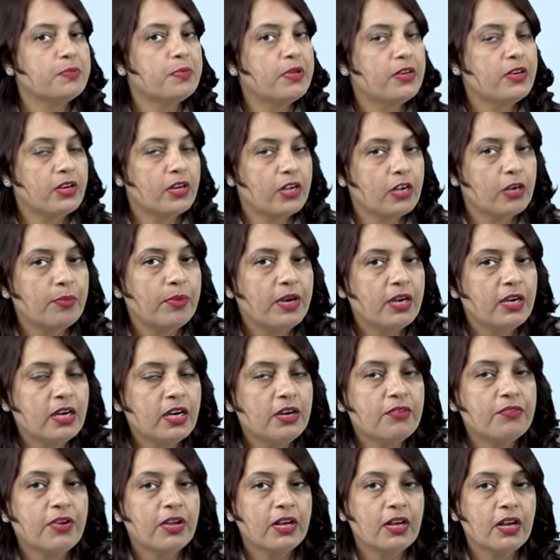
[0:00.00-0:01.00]
has been
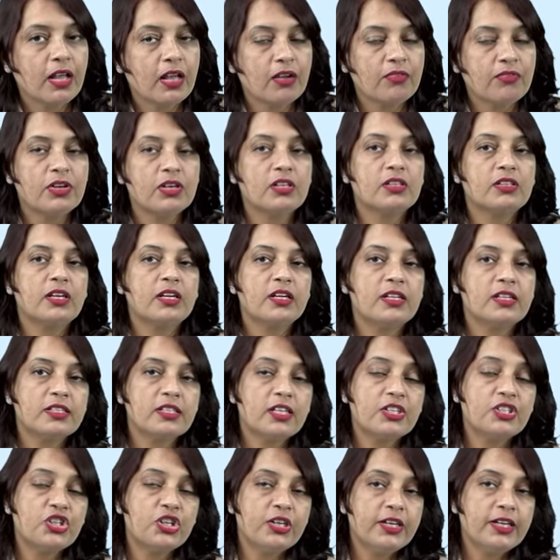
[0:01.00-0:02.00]
recommended whenever there
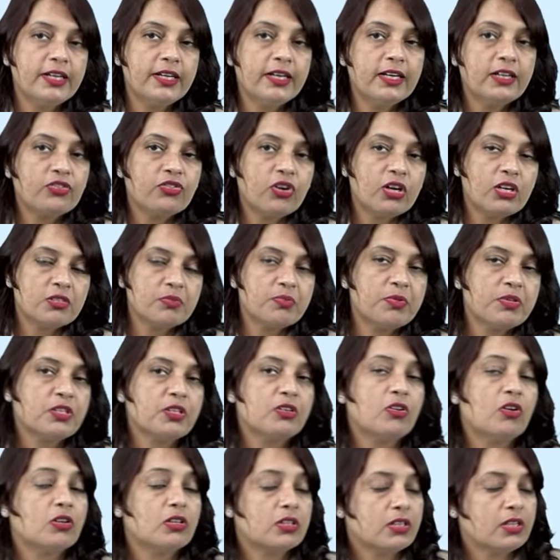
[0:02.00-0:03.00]
is a genetic
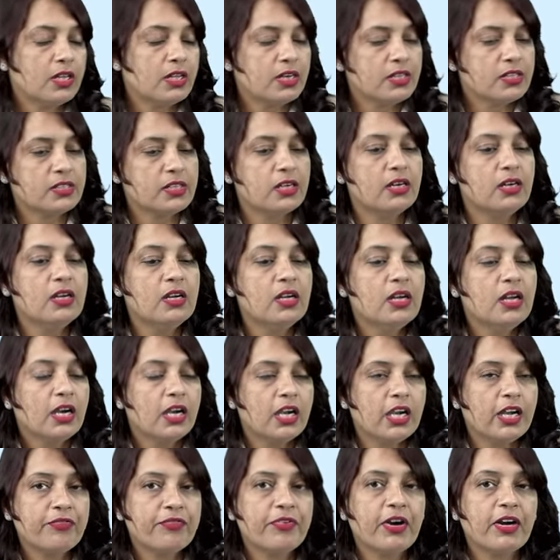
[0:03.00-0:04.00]
transmission or there is a
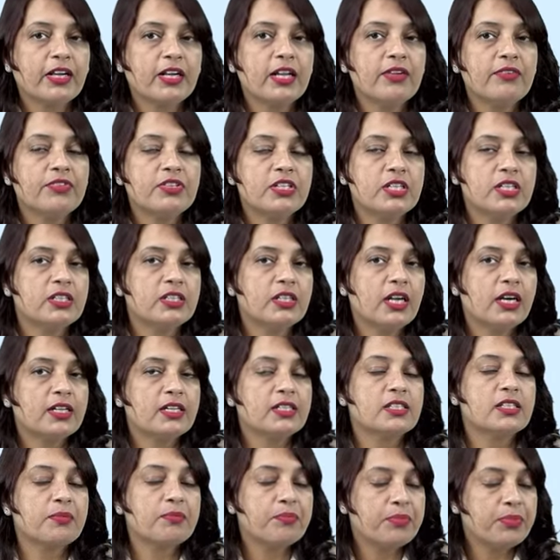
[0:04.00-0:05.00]
defective gene, that
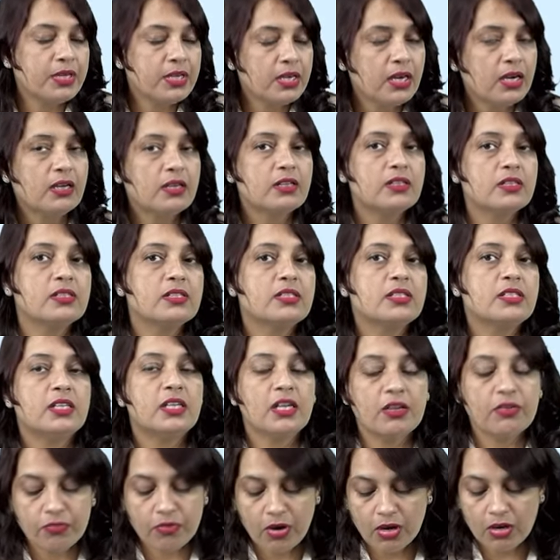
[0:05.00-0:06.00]
is a
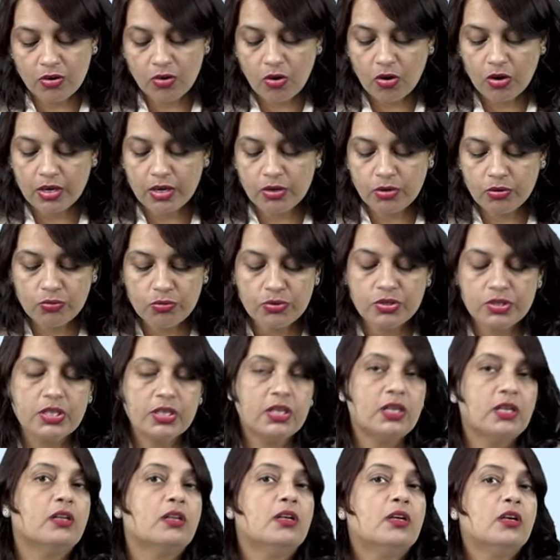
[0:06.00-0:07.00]
BRCA1 or 2
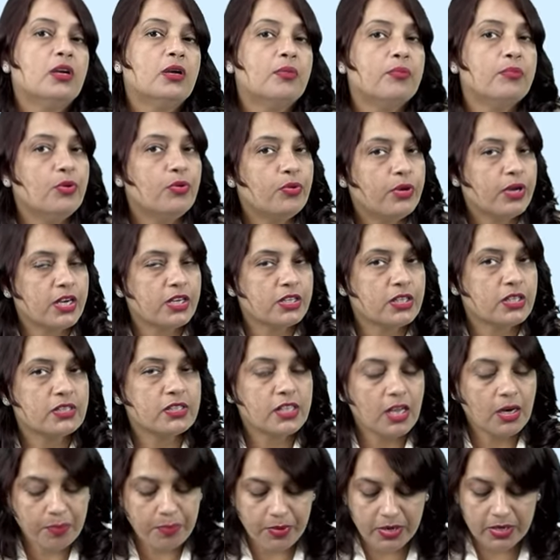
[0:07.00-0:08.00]
gene
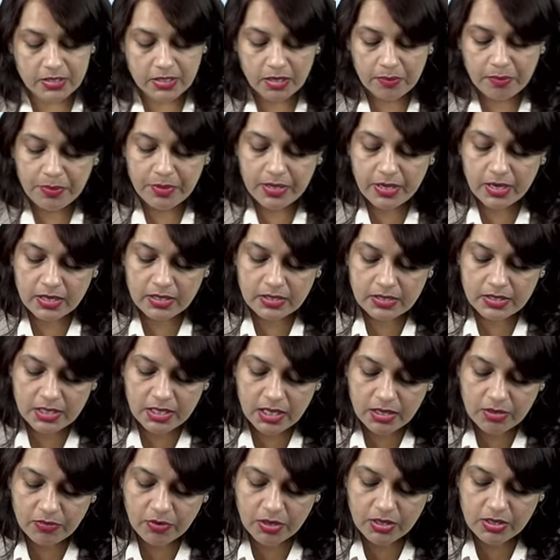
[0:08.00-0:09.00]
mutations are present.
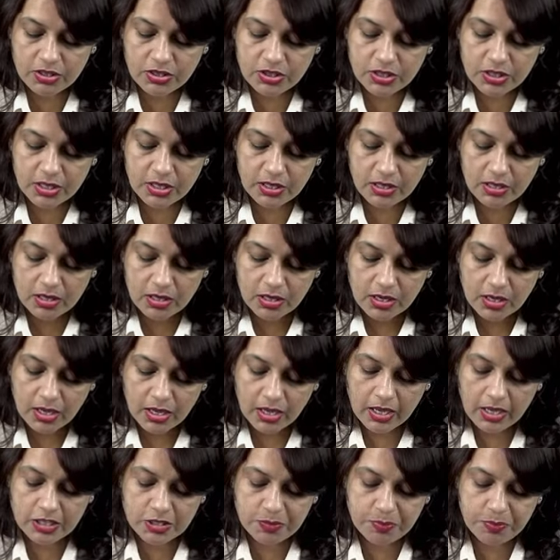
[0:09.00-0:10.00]
BRCA1 gene
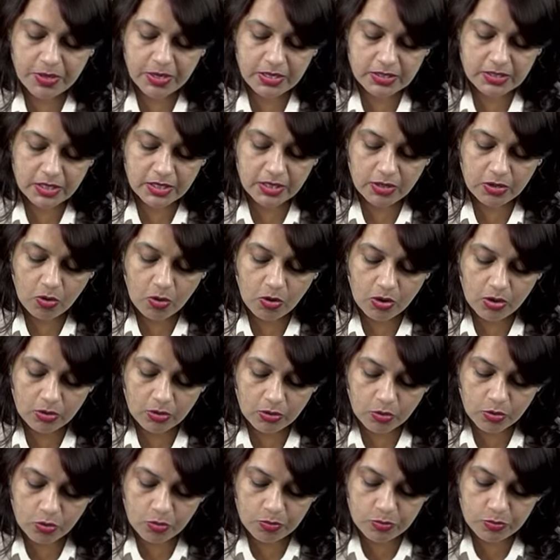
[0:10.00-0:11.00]
is present
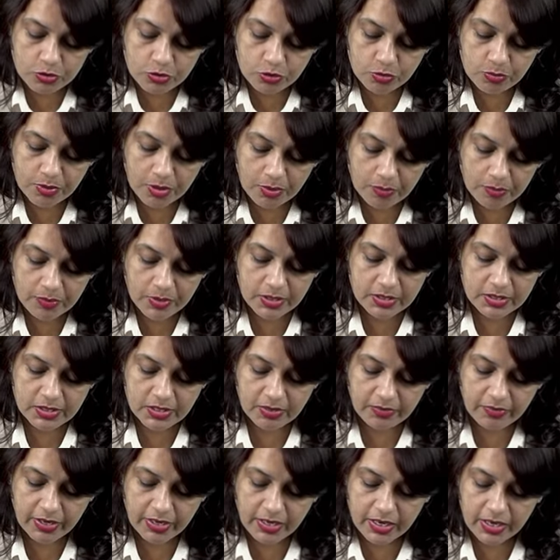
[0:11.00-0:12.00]
on chromosome number
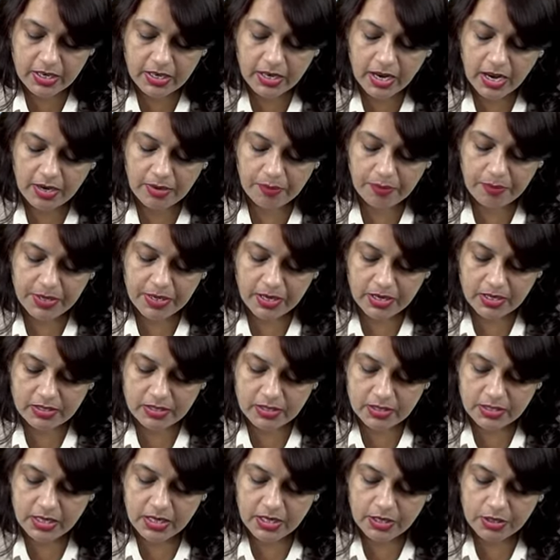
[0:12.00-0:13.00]
17 and
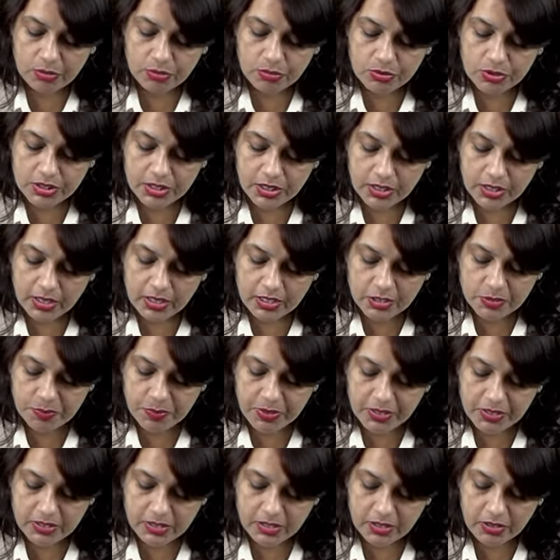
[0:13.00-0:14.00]
BRCA2 gene is
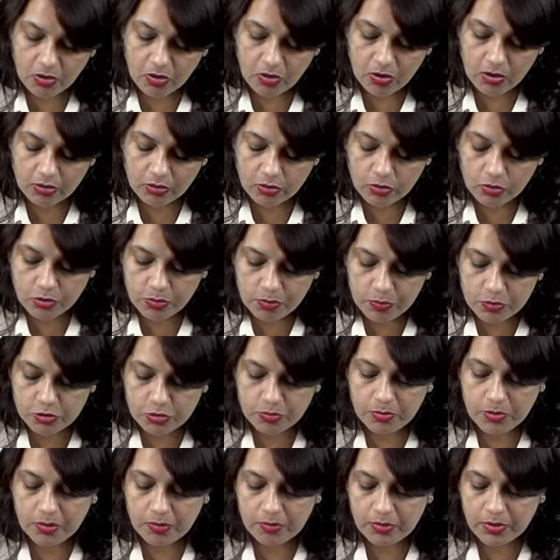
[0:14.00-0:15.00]
present on
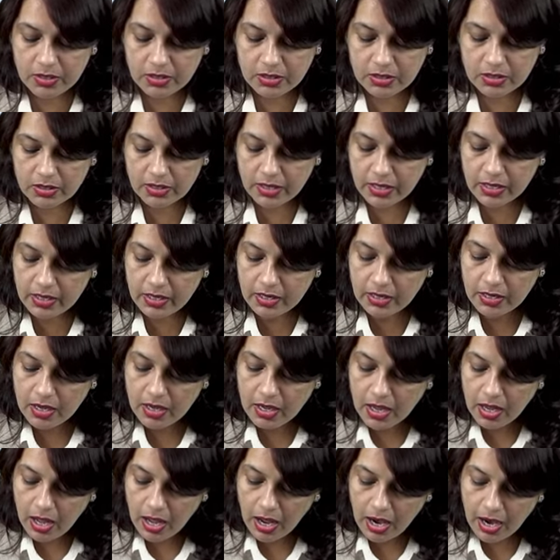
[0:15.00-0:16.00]
chromosome number 13.
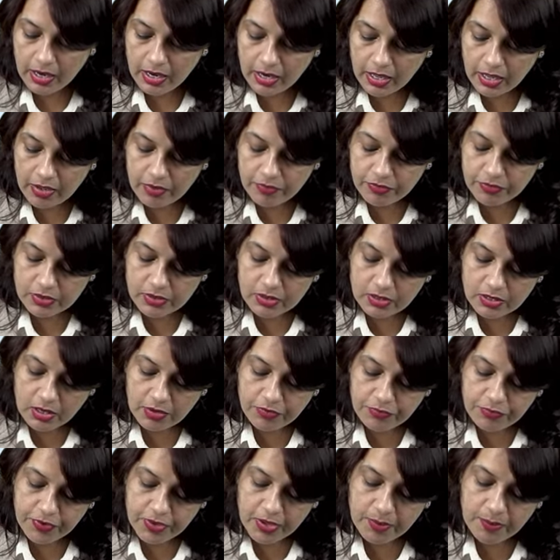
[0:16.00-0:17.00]
And if
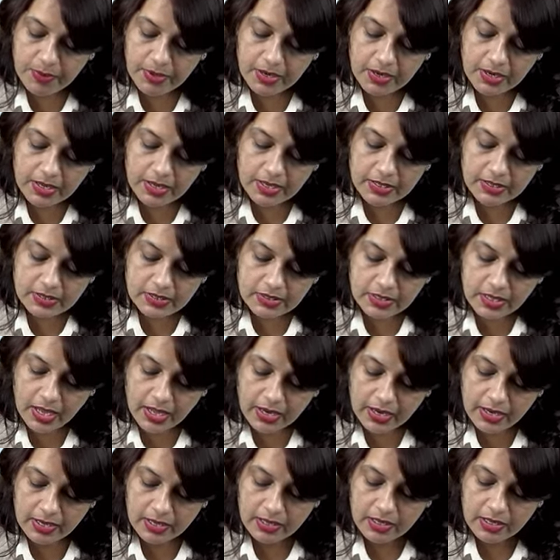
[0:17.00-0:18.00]
a female is
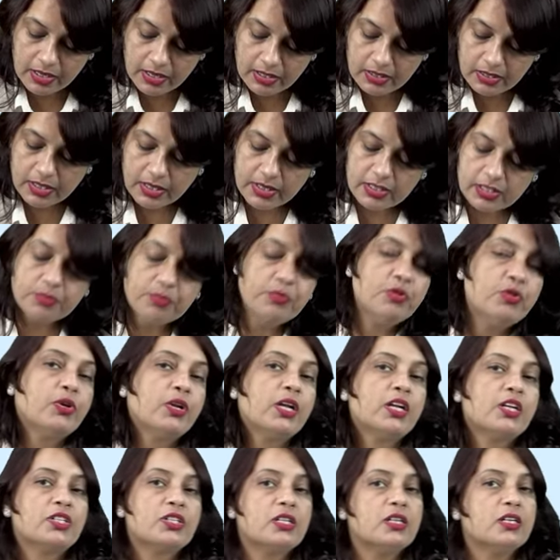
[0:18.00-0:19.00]
carrying, there is
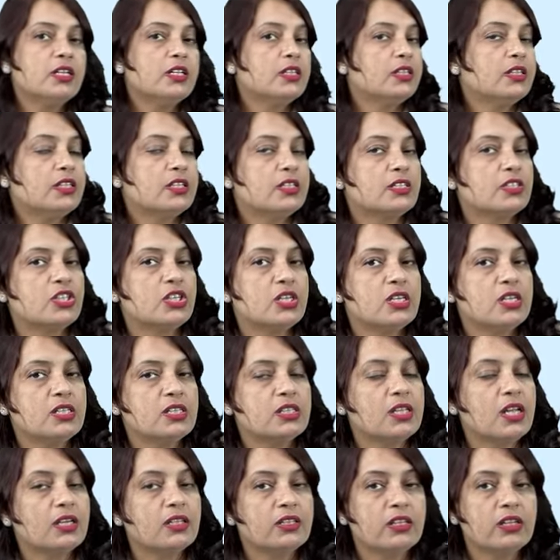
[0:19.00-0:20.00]
mutation in this
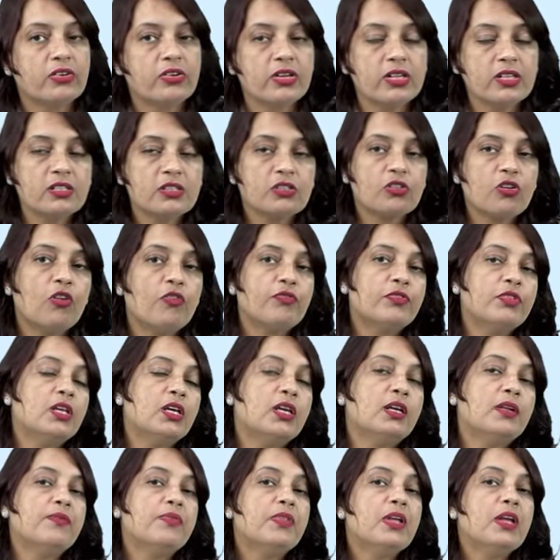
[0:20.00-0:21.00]
gene, then the risk of
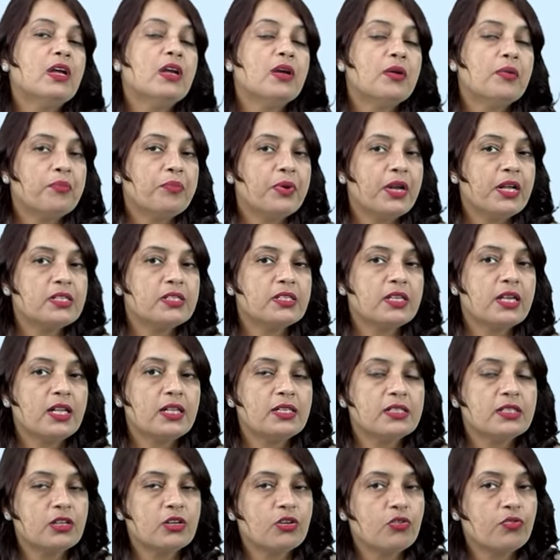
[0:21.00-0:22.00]
the breast
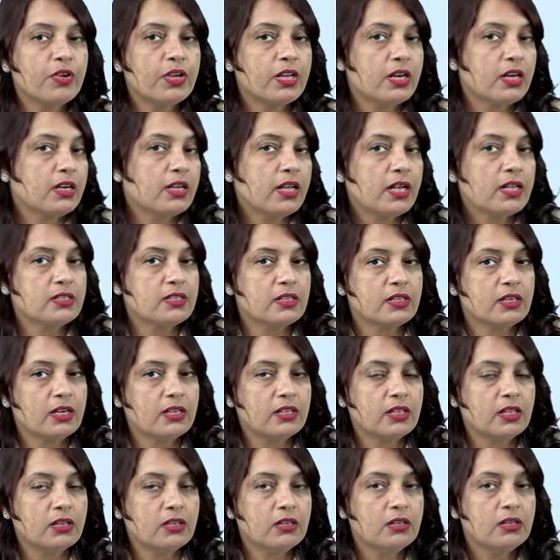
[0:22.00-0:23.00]
cancer, ovarian cancer
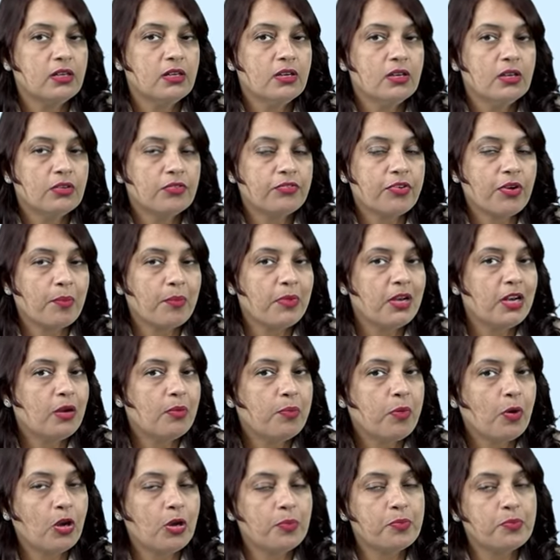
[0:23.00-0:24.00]
and the
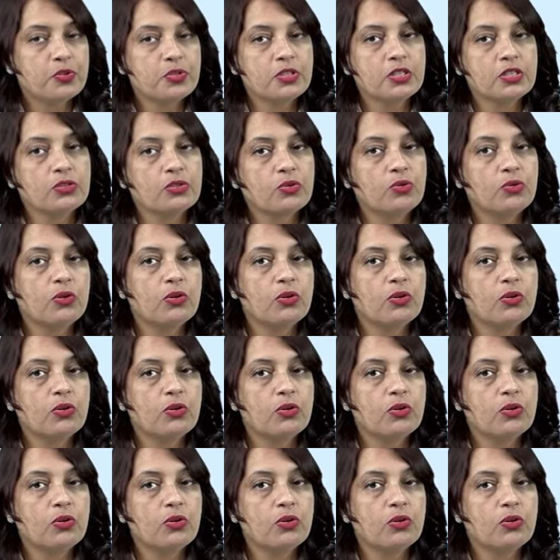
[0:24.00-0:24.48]
familial polyposis